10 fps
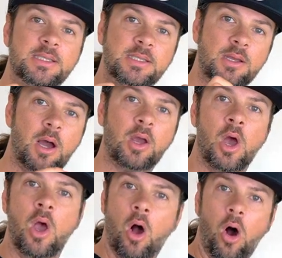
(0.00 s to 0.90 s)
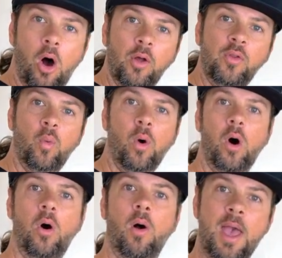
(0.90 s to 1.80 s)
stuck on the
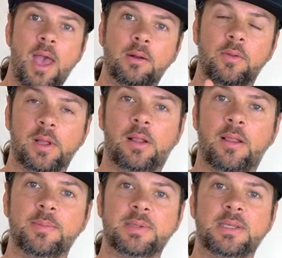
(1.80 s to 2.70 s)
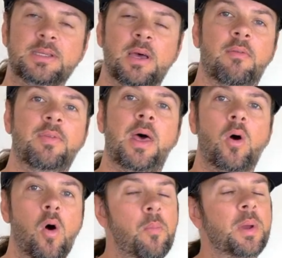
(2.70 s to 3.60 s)
wall and on the clips itself. That'll
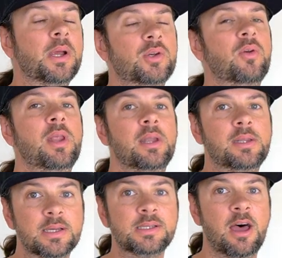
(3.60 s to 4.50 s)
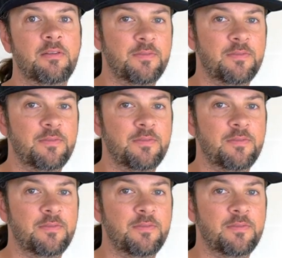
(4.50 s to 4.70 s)
help make sure that it does not